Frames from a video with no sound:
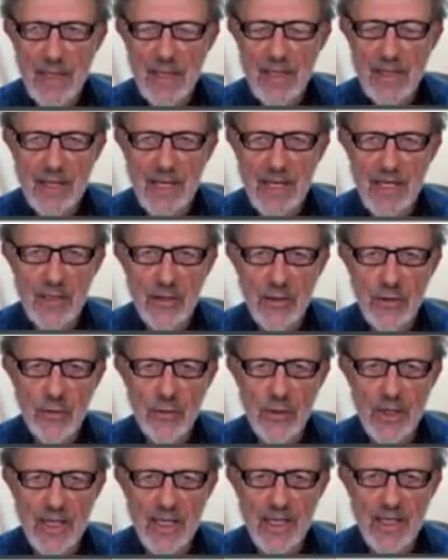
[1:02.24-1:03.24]
then you
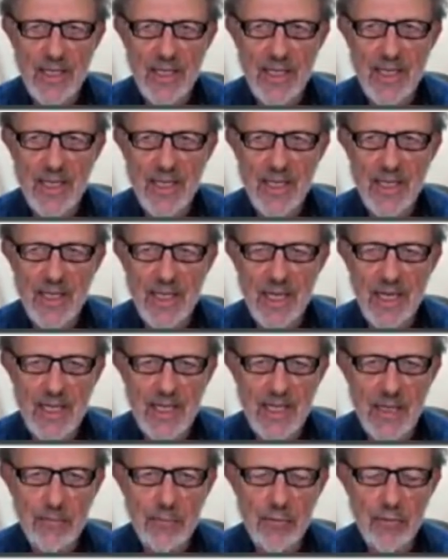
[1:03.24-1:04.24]
can get
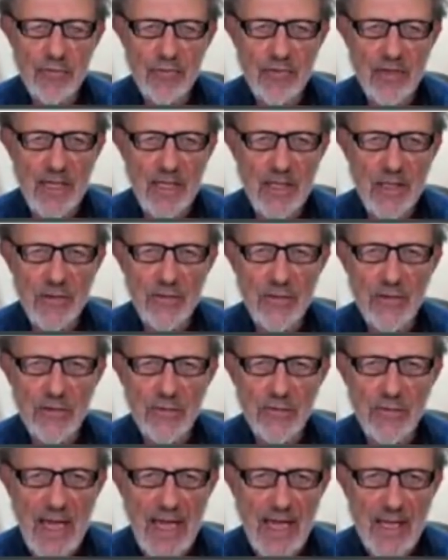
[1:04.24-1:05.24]
90% of the
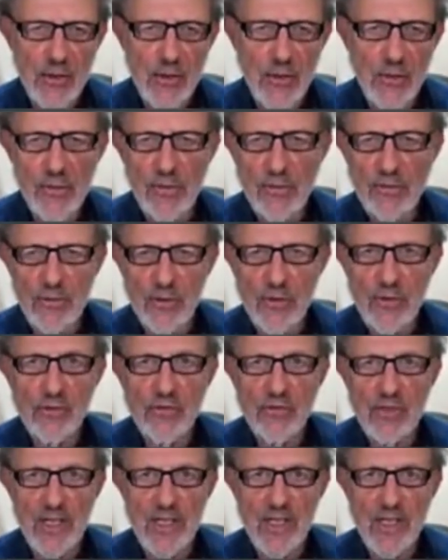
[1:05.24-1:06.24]
value of your
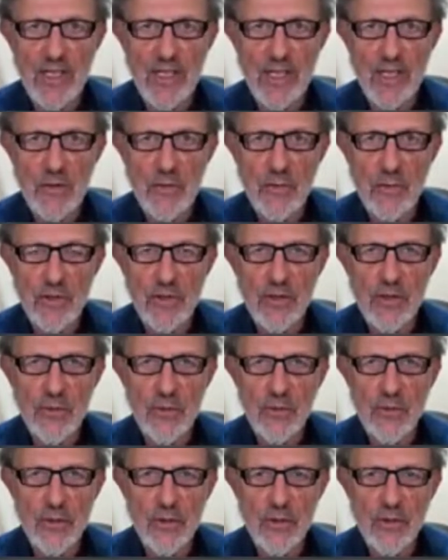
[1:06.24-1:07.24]
study or
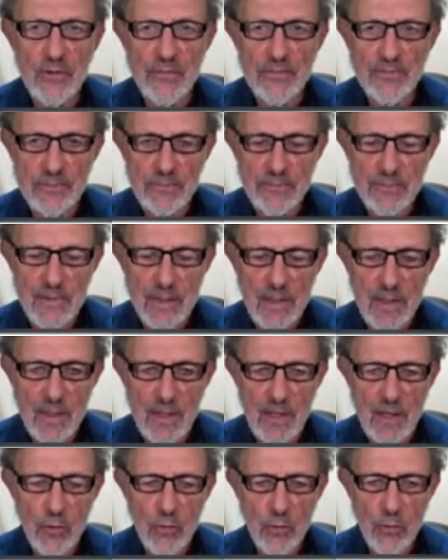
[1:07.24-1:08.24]
your
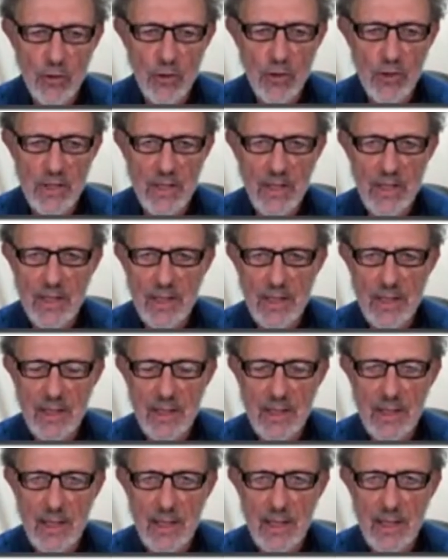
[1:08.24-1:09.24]
work
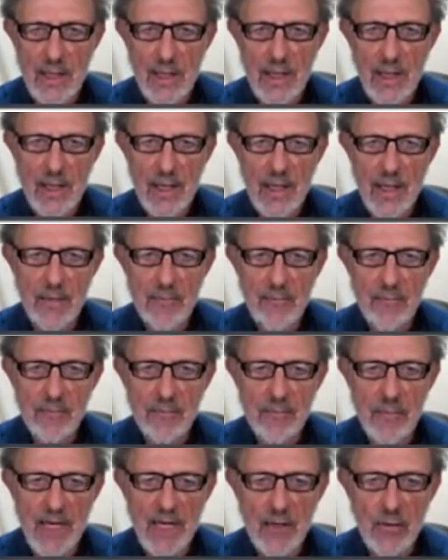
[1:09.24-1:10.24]

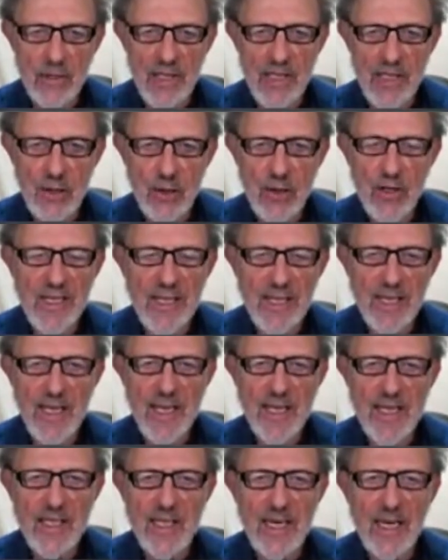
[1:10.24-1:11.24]
by only looking
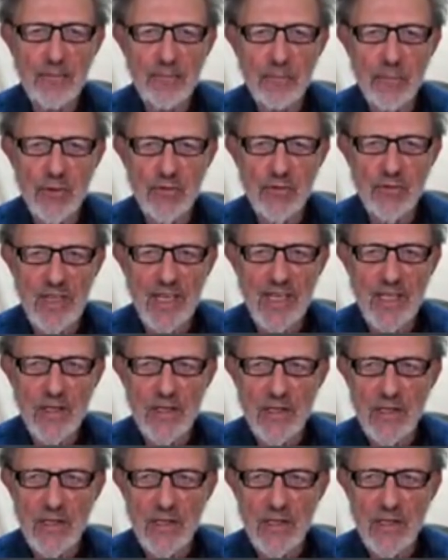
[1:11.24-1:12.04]
at 10%